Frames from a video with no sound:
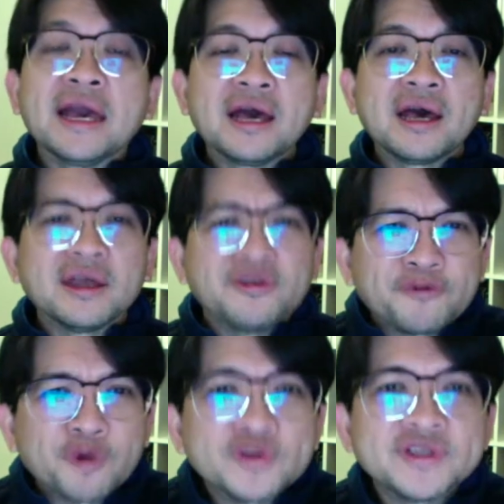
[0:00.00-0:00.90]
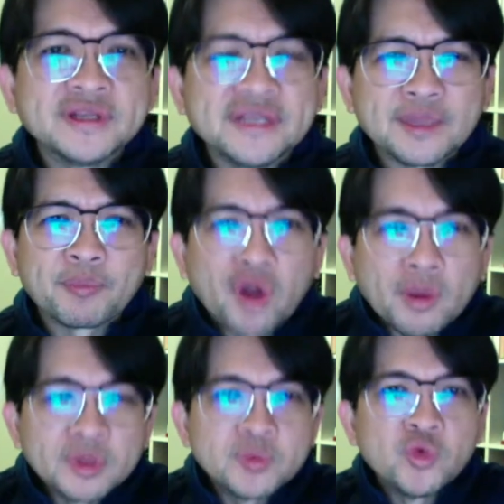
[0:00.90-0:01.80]
Unfortunately, the
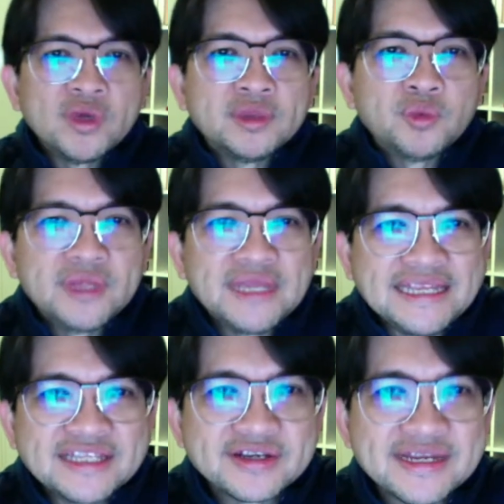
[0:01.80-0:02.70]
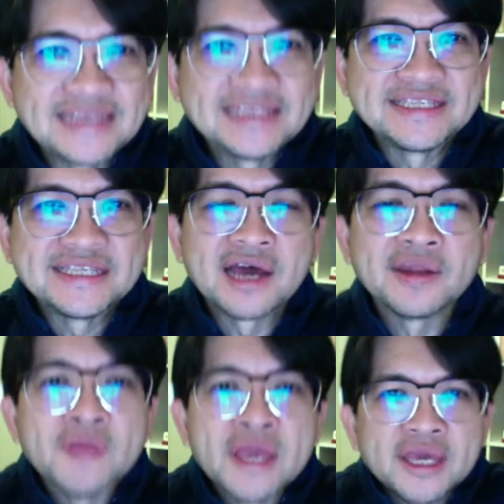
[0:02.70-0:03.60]
problem with the internet is that
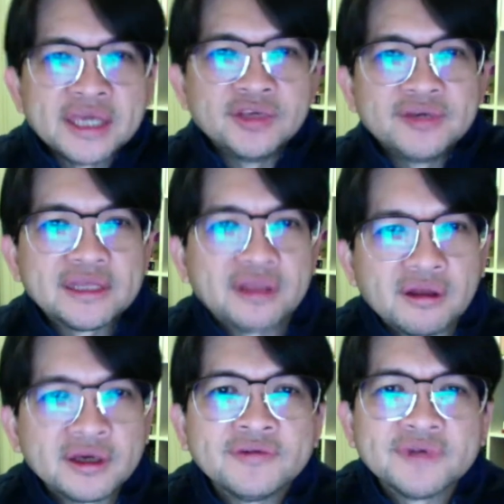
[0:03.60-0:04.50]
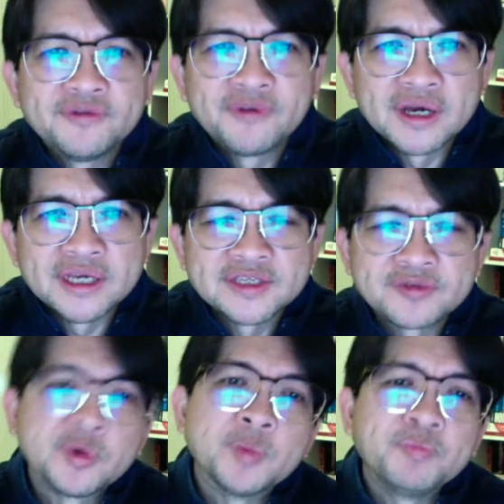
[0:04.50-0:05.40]
you get a lot of advice
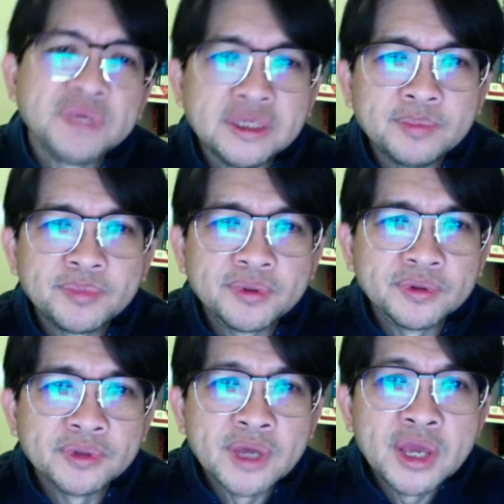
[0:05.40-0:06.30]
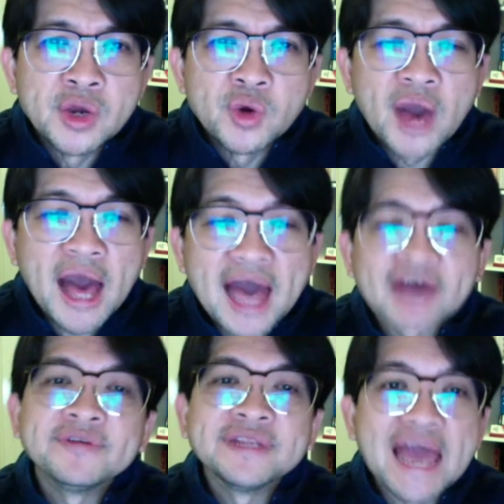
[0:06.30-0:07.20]
from people who
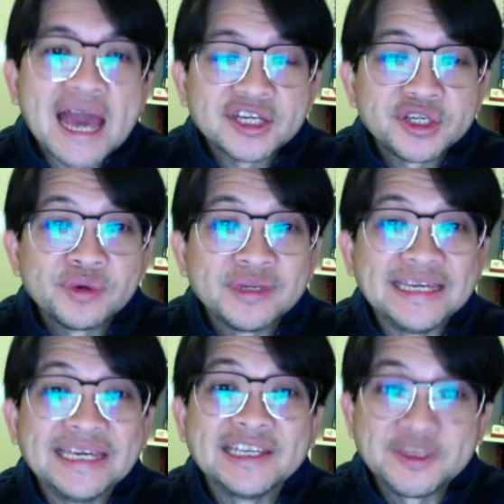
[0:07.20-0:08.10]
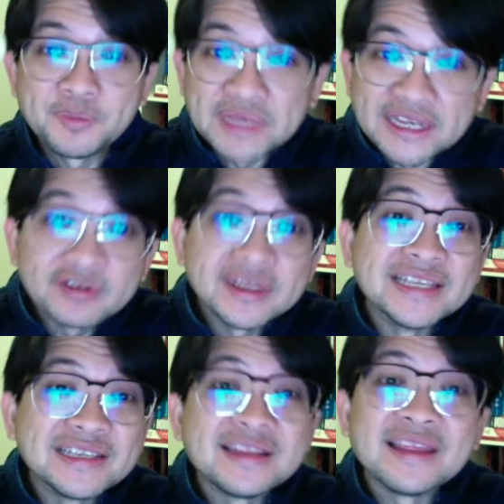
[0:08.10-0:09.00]
haven't actually
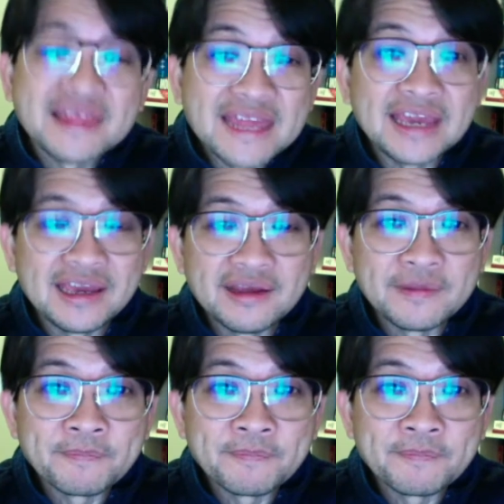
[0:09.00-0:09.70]
experienced the thing.